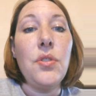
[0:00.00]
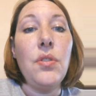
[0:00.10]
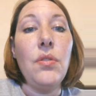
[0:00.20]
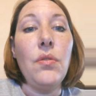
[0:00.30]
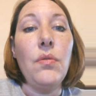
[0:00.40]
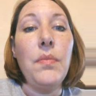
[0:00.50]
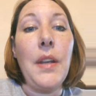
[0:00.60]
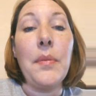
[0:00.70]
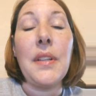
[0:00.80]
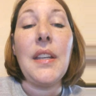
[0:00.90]
to be
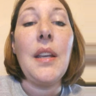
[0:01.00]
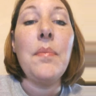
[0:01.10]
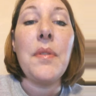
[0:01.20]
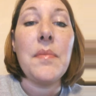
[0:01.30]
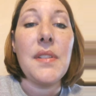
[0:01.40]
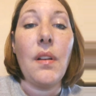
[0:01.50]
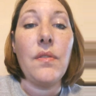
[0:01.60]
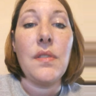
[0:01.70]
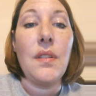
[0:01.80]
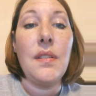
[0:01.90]
able to keep
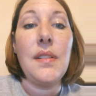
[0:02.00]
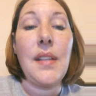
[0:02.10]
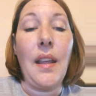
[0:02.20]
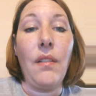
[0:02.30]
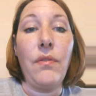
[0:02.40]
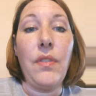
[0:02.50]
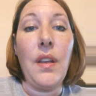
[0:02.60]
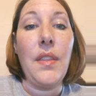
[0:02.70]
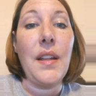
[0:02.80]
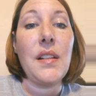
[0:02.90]
themselves safe.
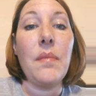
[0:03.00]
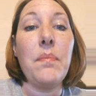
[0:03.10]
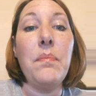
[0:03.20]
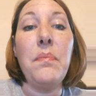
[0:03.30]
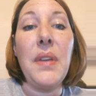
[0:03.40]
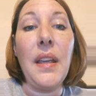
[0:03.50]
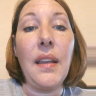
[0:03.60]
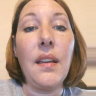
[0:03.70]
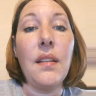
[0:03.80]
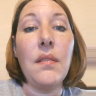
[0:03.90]
And that's a
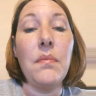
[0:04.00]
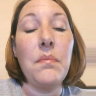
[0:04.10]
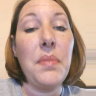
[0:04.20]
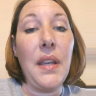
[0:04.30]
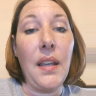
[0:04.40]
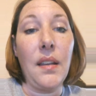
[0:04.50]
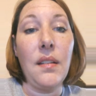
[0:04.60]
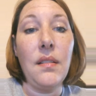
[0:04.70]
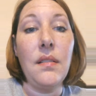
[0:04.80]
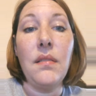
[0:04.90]
big, big
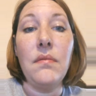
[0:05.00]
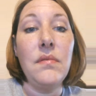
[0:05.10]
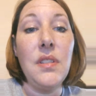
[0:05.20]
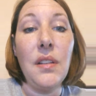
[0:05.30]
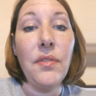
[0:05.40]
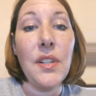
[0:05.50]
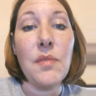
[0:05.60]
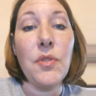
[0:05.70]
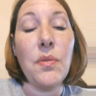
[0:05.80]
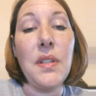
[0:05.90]
difference
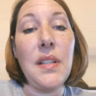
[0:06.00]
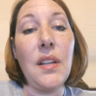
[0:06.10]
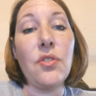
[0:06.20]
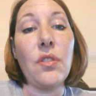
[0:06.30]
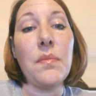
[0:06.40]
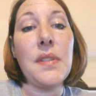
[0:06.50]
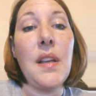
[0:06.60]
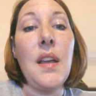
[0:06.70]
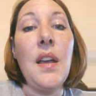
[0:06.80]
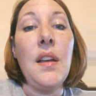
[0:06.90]
between tantrums.
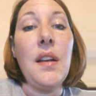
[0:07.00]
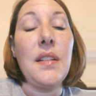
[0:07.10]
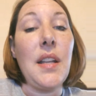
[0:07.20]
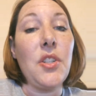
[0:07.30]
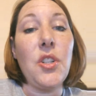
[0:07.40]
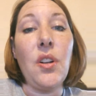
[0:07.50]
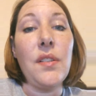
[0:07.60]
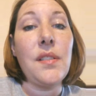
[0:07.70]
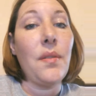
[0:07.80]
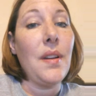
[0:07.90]
Attention
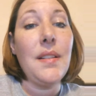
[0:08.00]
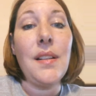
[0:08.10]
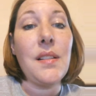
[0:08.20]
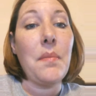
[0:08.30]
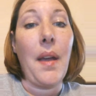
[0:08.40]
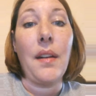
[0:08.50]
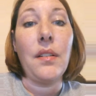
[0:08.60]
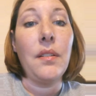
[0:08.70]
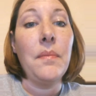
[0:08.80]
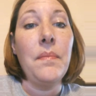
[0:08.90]
also, it doesn't
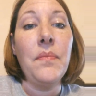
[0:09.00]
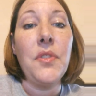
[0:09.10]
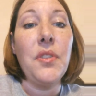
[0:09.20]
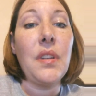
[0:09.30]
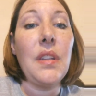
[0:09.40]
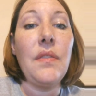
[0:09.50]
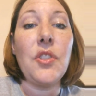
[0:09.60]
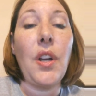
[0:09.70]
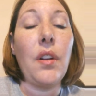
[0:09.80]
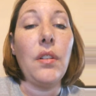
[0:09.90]
matter. You can leave a
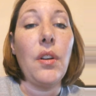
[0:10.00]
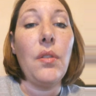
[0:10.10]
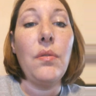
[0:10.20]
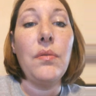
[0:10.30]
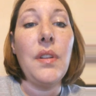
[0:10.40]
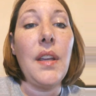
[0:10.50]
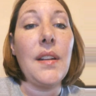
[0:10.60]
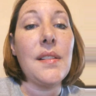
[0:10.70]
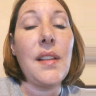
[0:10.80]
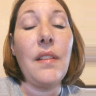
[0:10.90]
child alone in
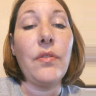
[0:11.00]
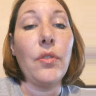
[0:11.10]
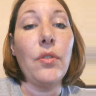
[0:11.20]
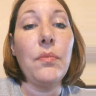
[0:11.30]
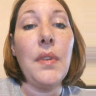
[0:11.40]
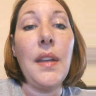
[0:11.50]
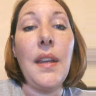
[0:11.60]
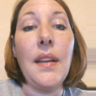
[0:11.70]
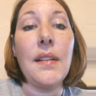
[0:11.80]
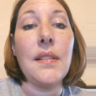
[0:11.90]
a safe room,
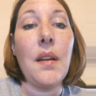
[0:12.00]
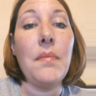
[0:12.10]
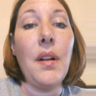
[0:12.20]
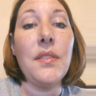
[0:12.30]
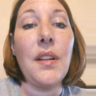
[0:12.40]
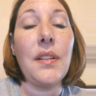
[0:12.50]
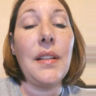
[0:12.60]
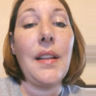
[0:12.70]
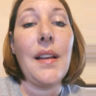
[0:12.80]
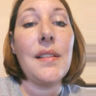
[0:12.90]
and a meltdown
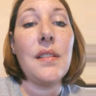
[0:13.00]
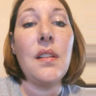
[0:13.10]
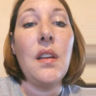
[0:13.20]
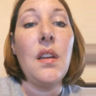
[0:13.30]
can last